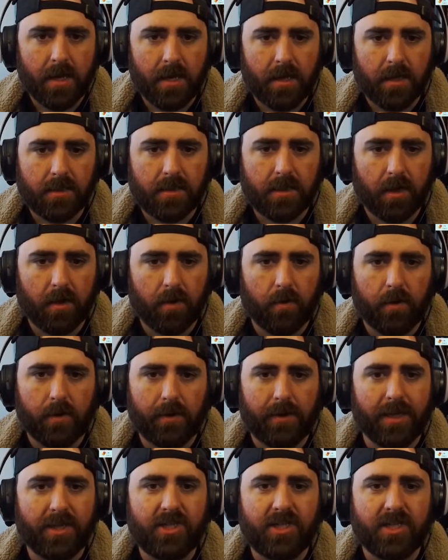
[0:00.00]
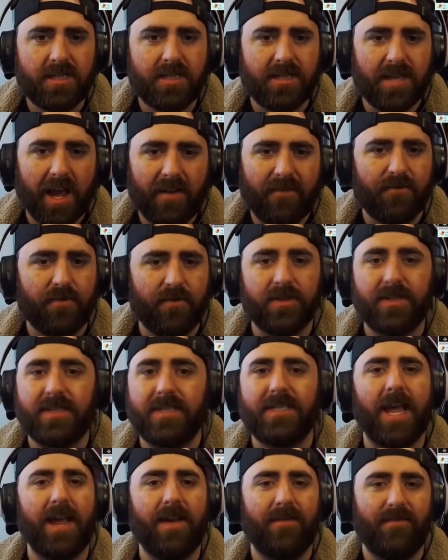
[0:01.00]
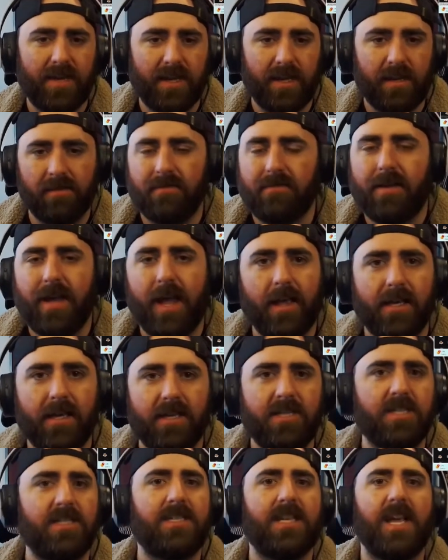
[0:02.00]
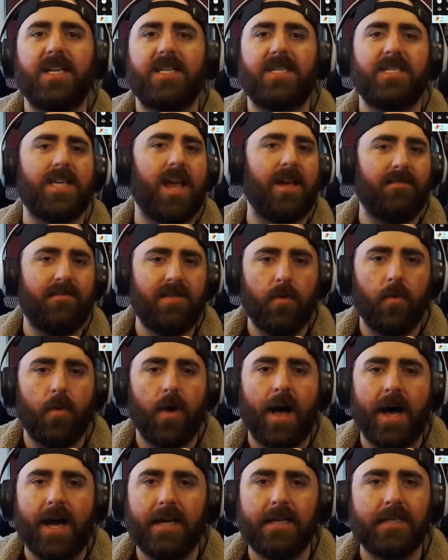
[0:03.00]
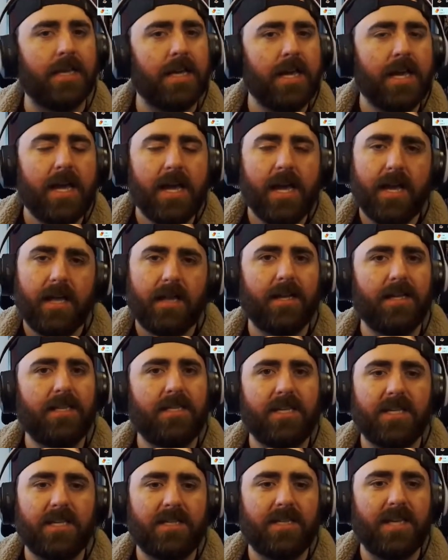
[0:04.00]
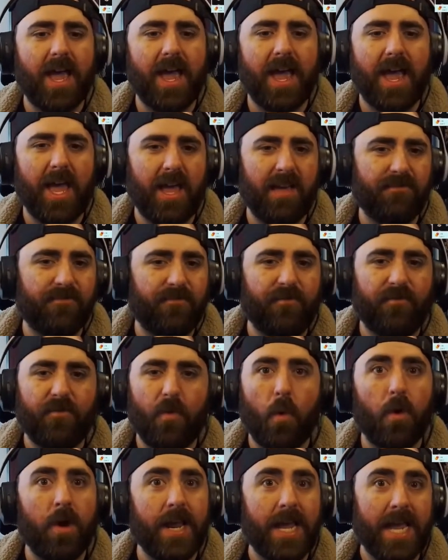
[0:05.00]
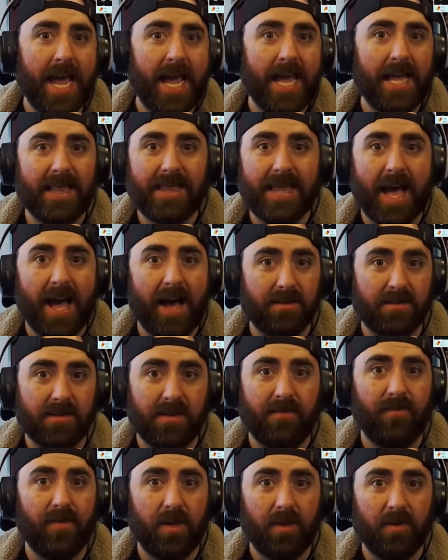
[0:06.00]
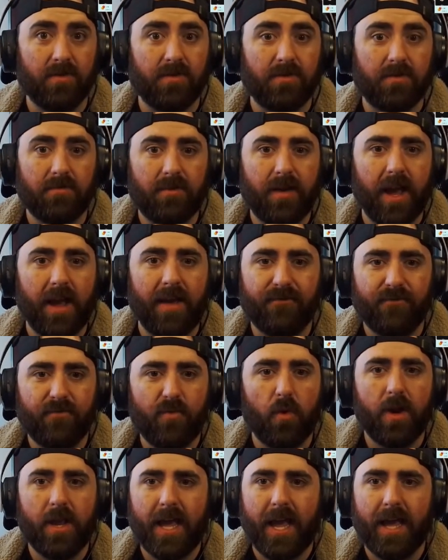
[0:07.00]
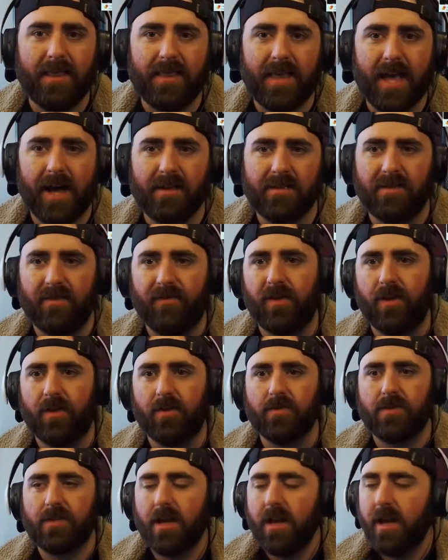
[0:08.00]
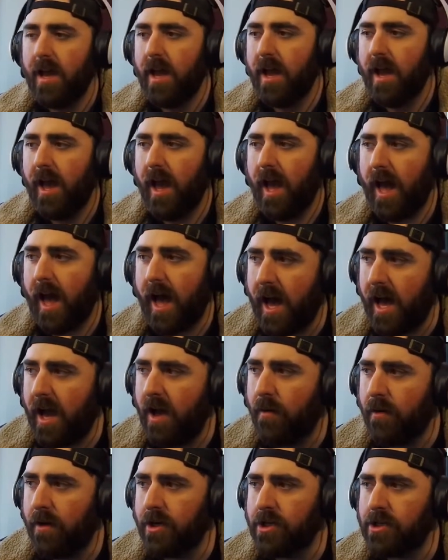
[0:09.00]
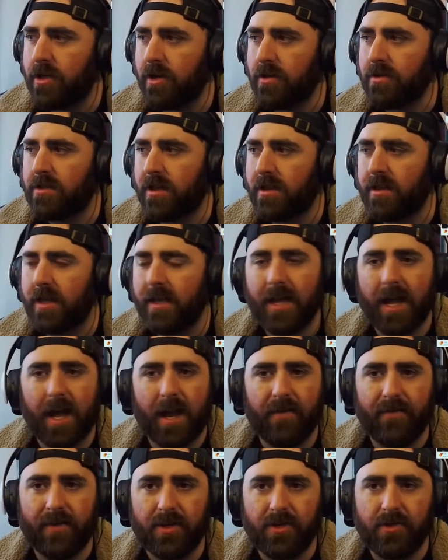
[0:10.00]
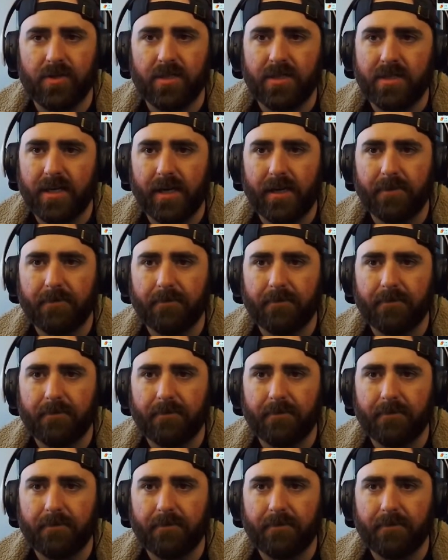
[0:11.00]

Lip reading: So let's just say for safety, okay? Let's just say safety-wise, let's just say 48,000 views, okay? 48,000 views. I want to show something kind of interesting.